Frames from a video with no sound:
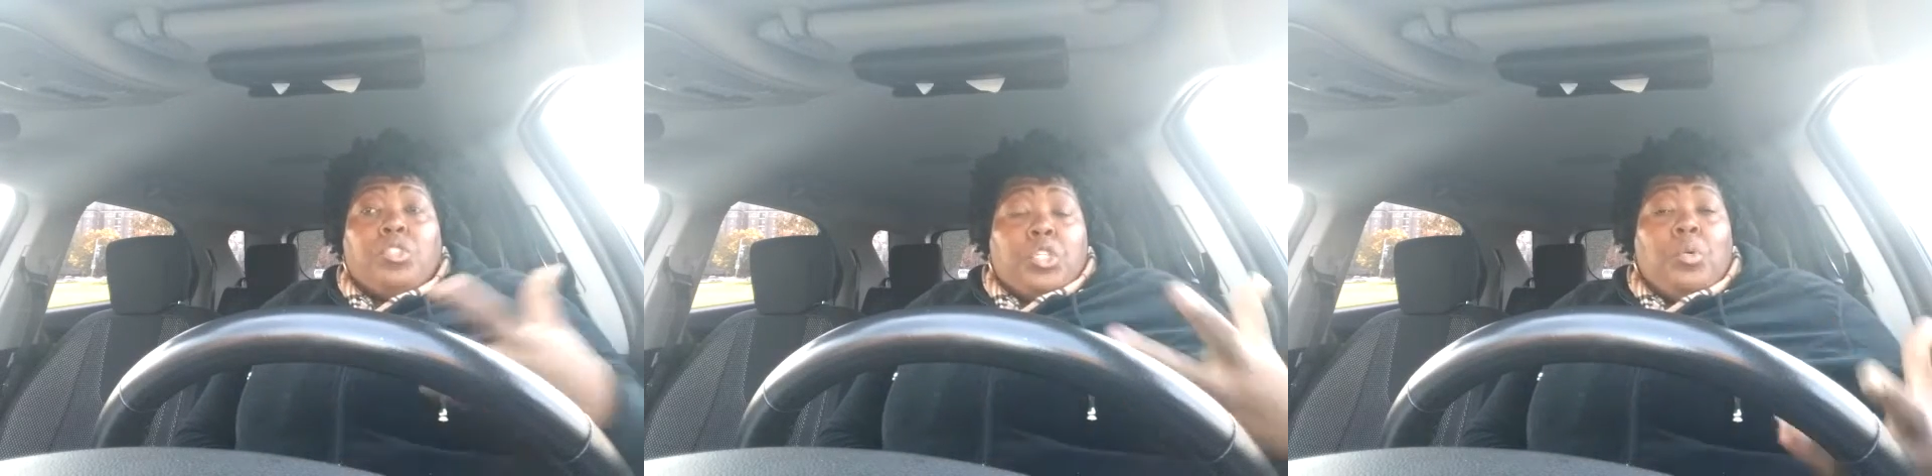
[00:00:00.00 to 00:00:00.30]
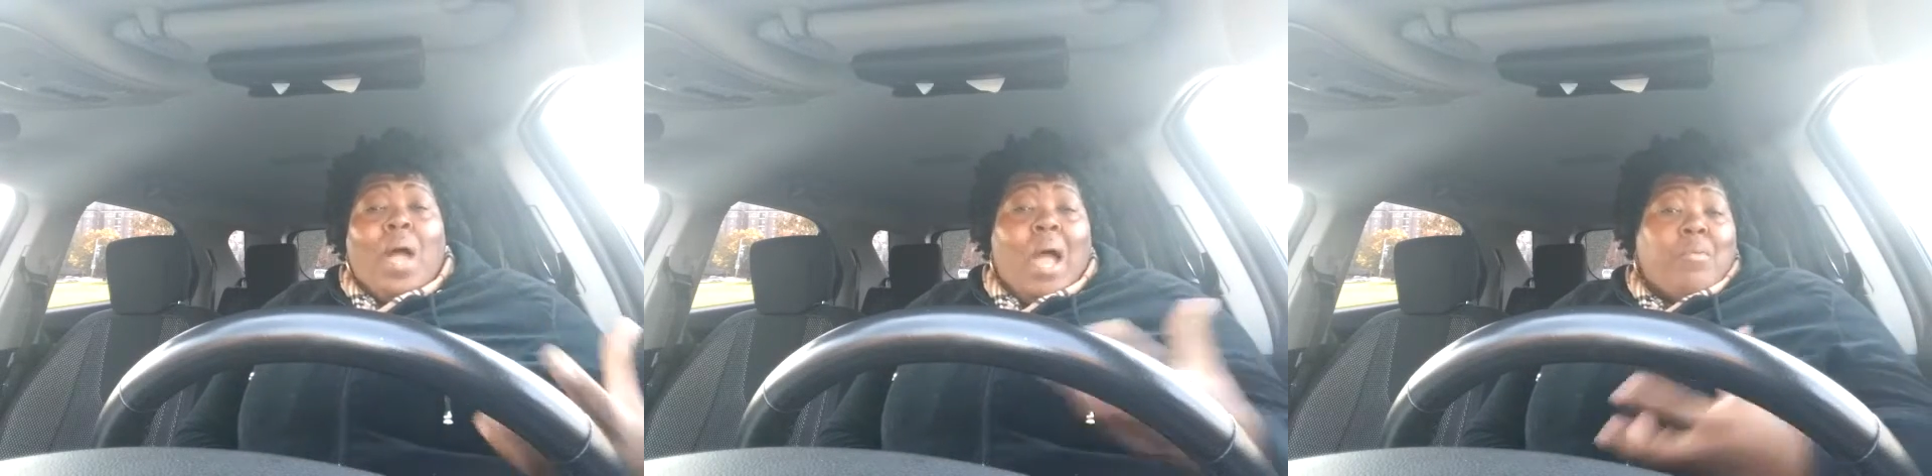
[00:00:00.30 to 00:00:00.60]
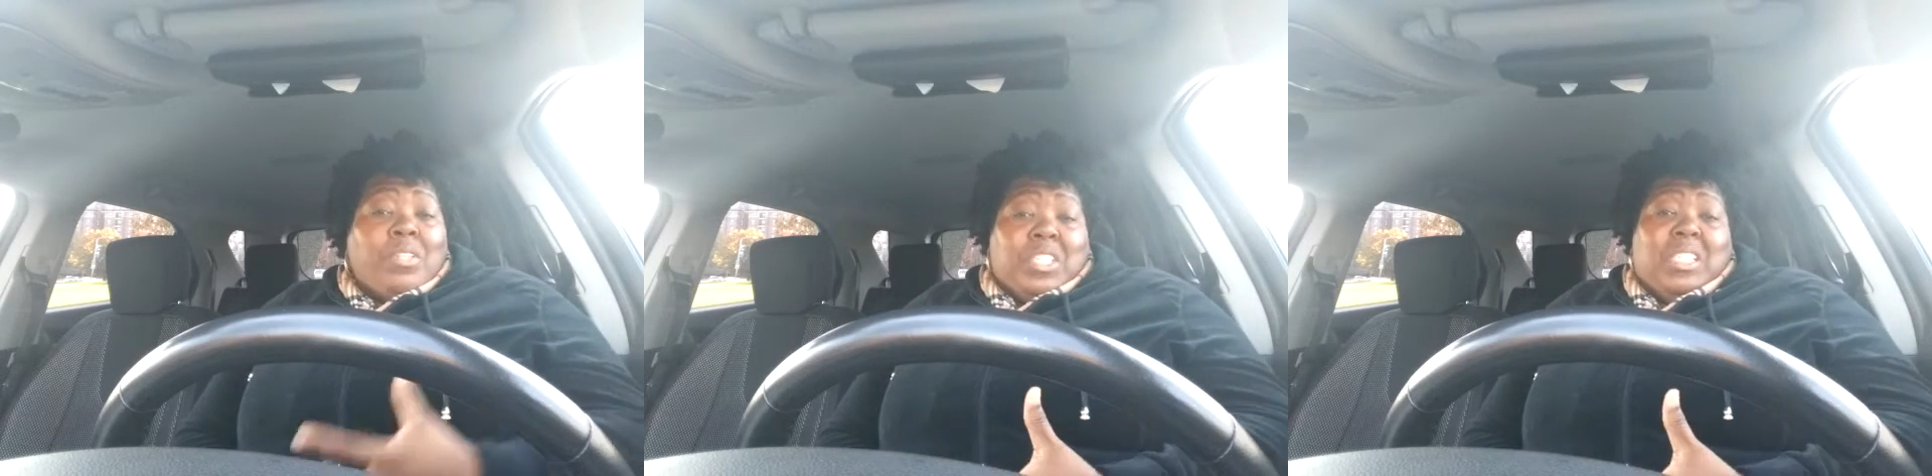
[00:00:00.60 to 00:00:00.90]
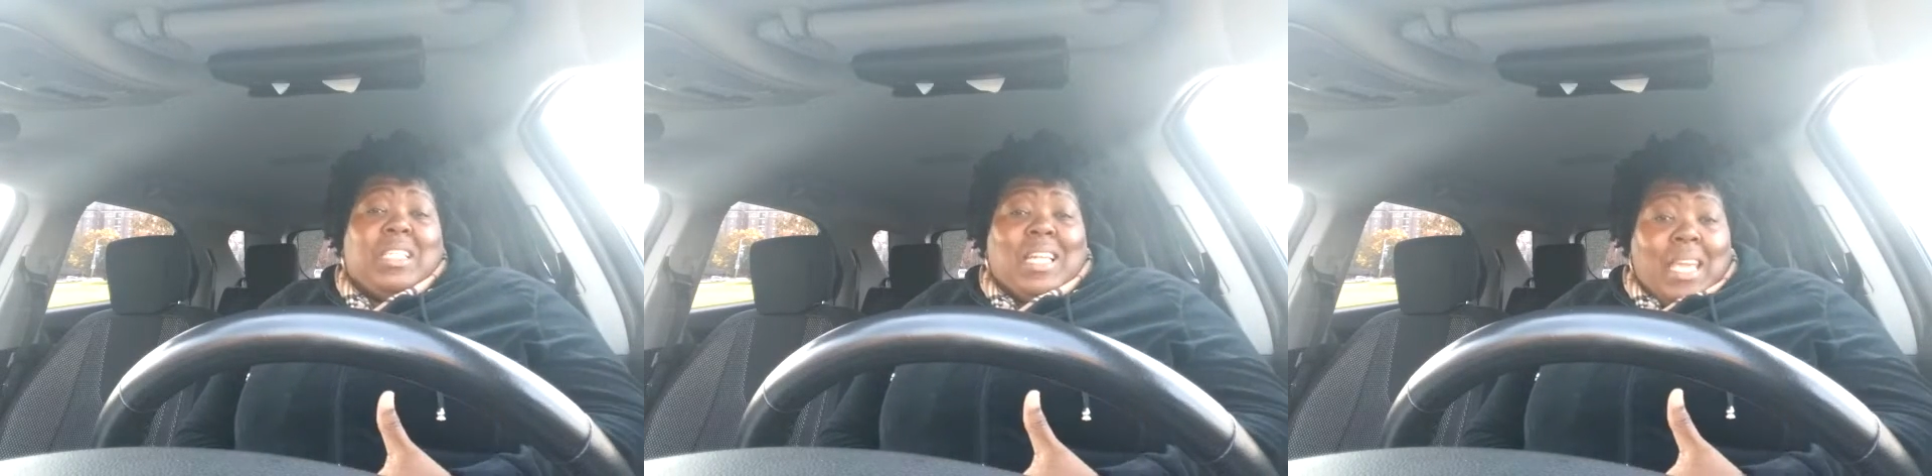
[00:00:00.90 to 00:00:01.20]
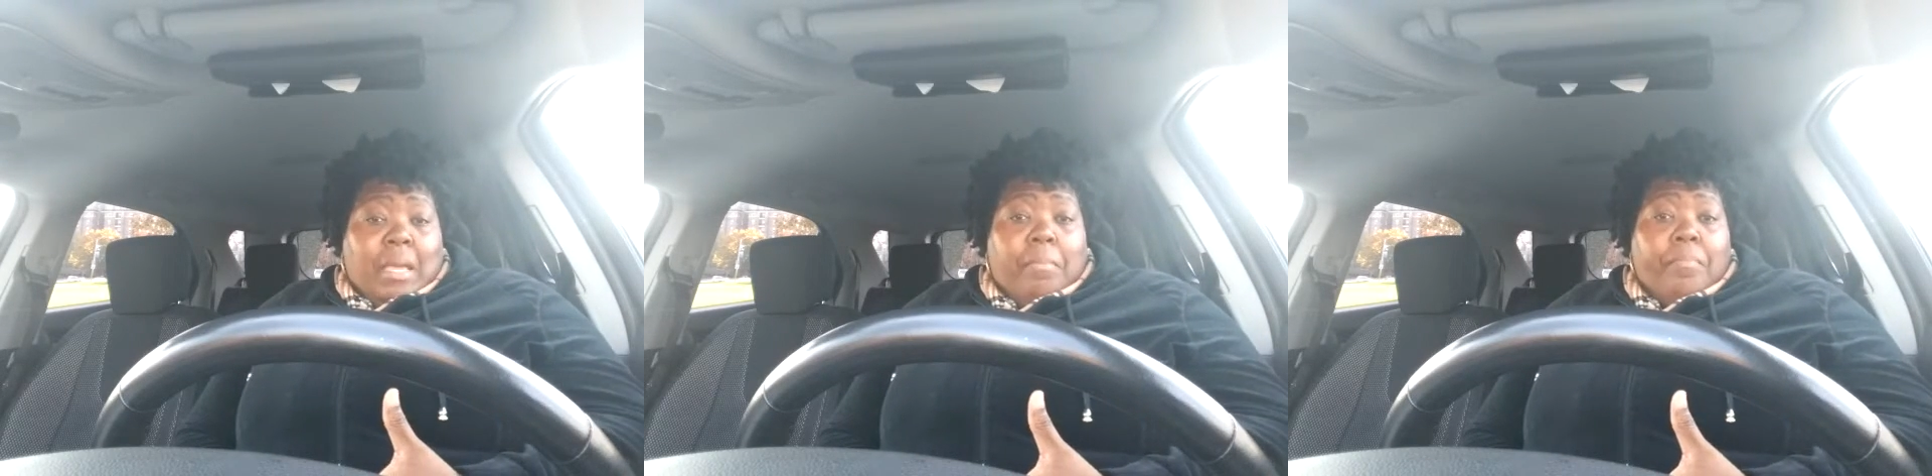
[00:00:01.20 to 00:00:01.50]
2 hours of sleep,